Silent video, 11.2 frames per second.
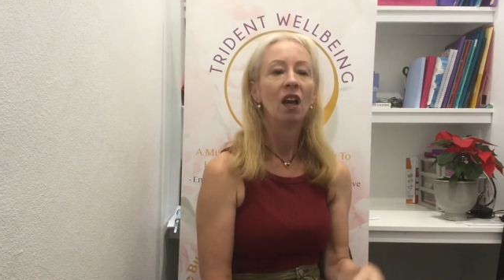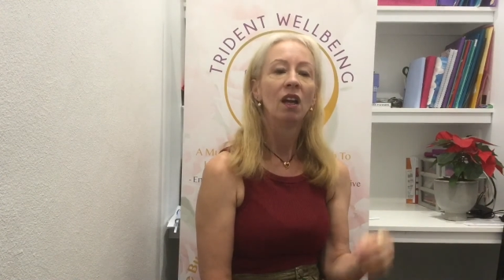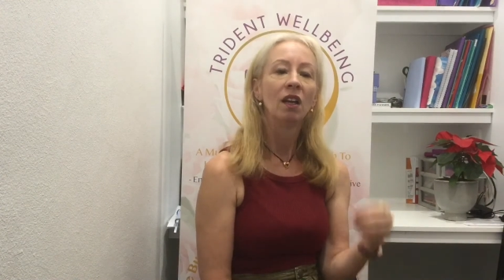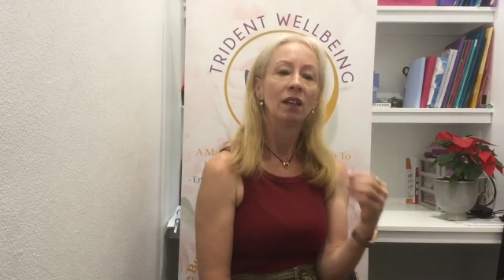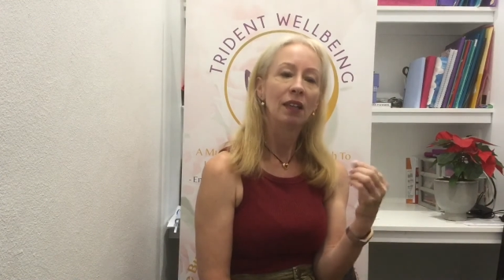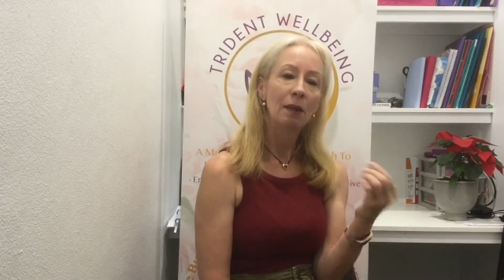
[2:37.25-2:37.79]

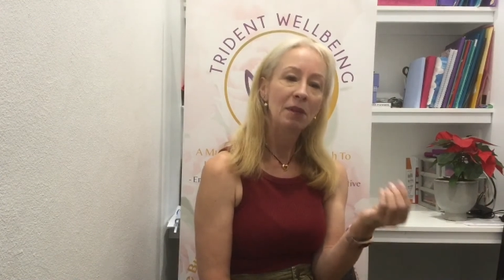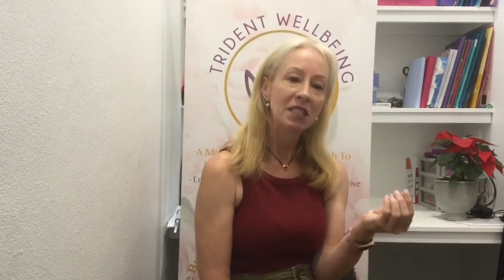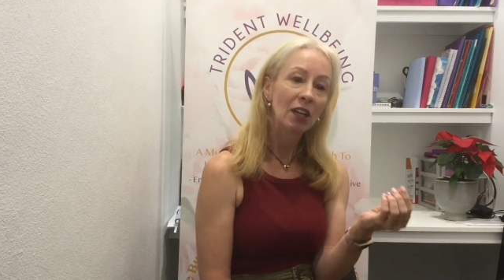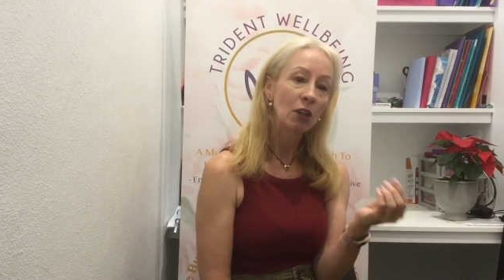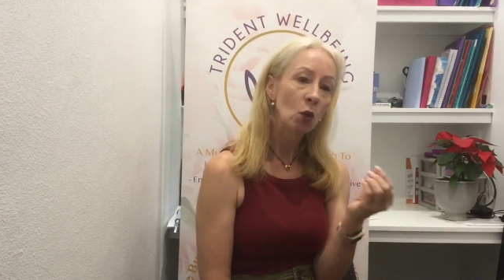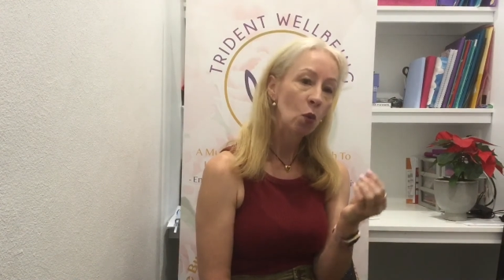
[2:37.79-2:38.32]
Let me tell you
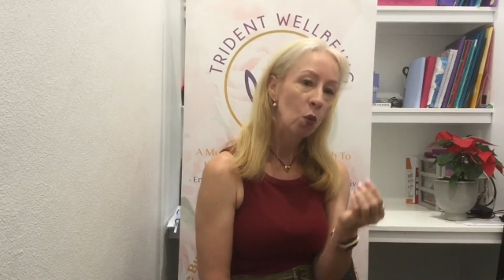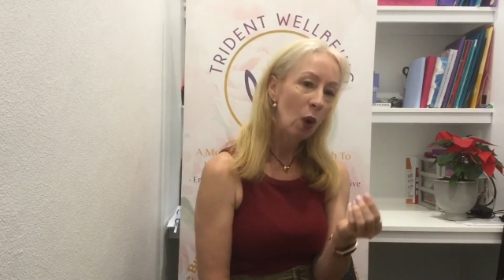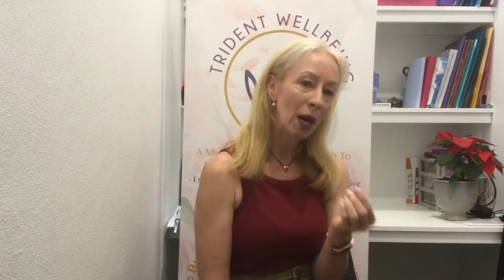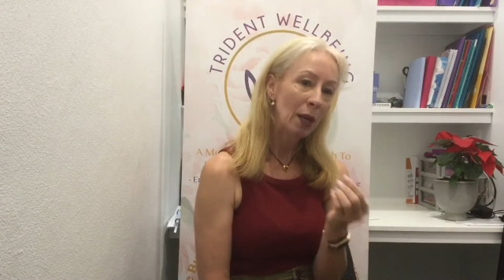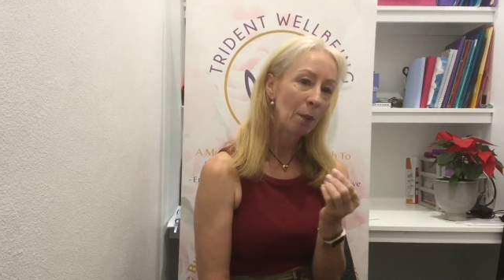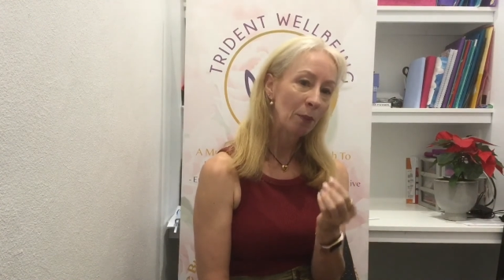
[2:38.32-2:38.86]

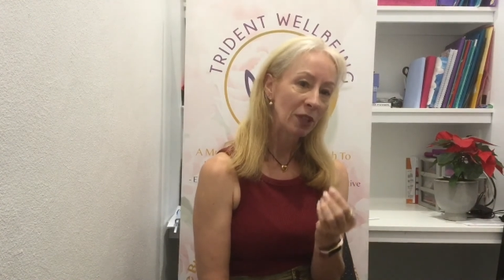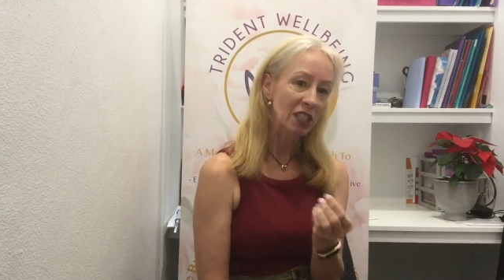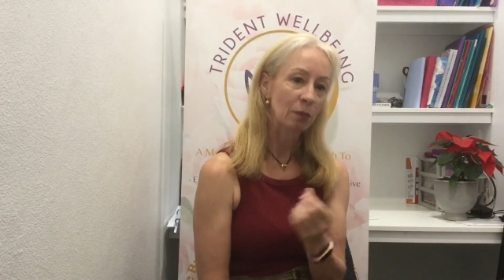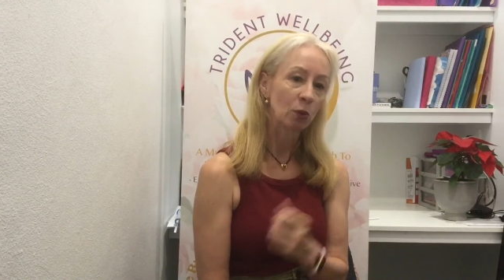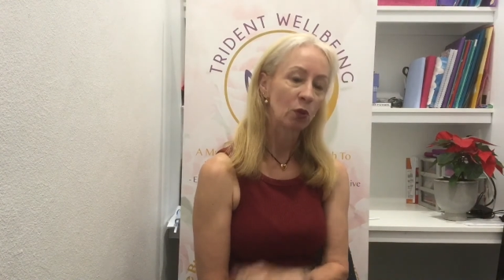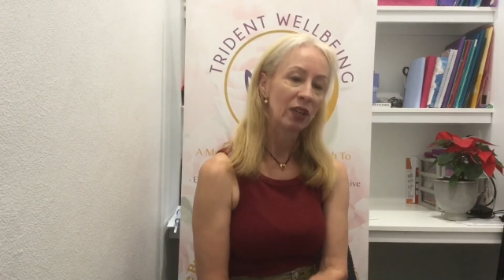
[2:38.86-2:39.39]
one possible
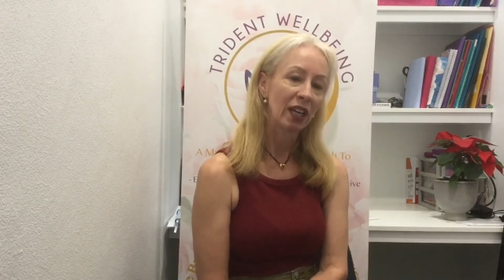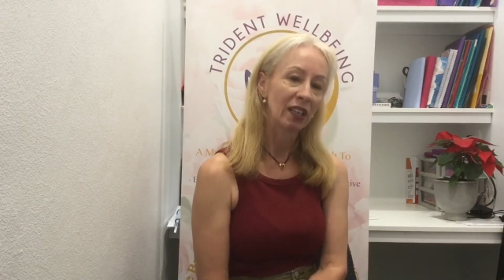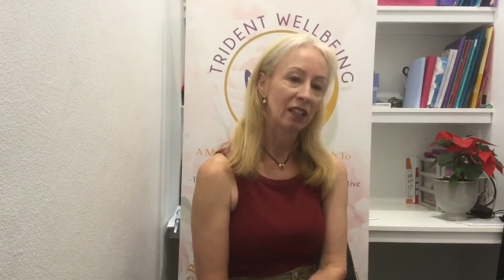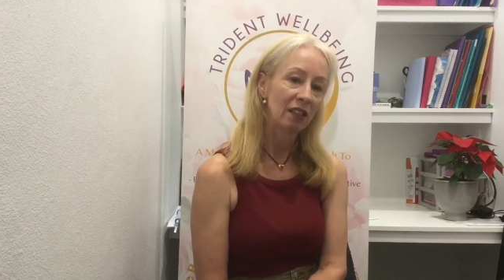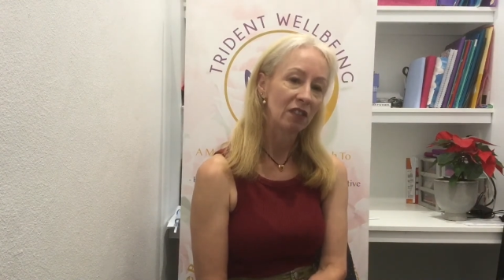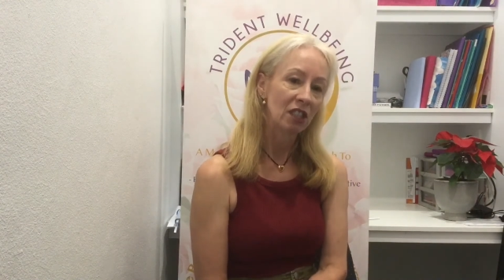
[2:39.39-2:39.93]
reality of
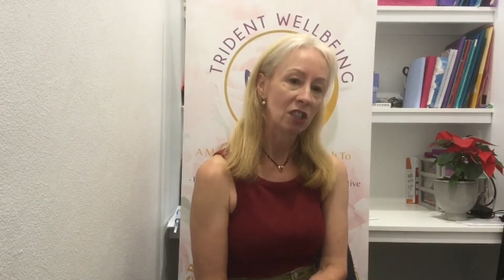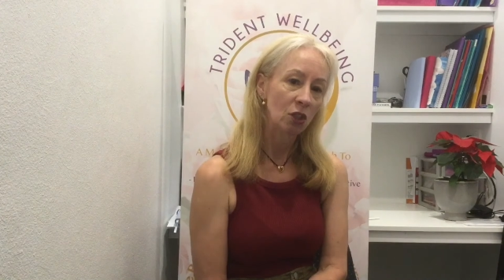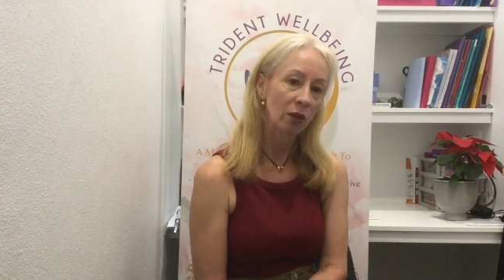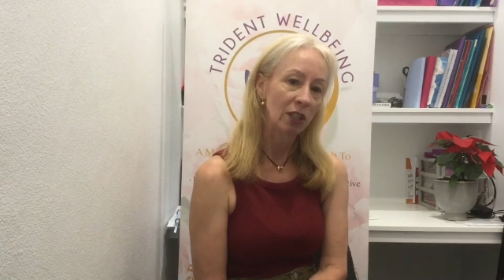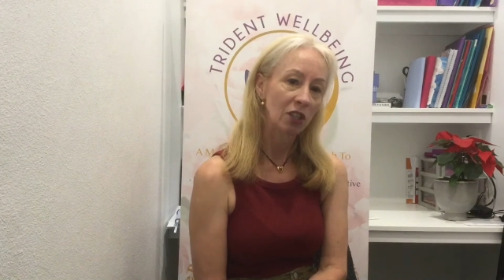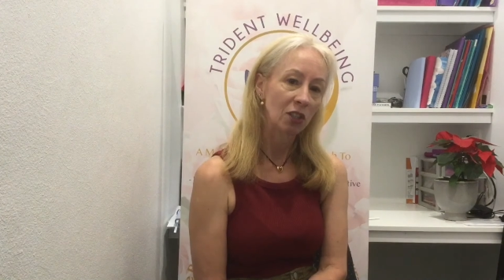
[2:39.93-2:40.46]
the
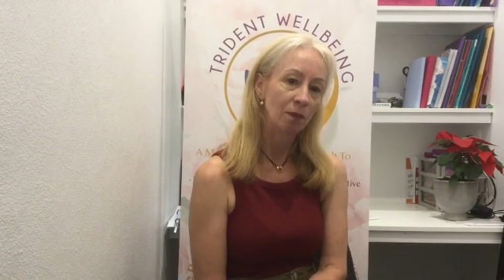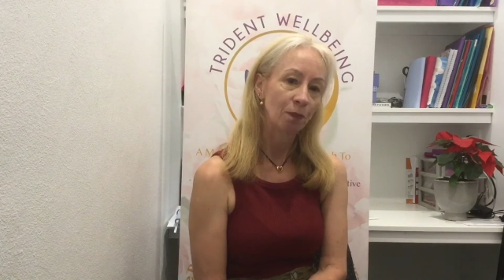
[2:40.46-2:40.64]
situation.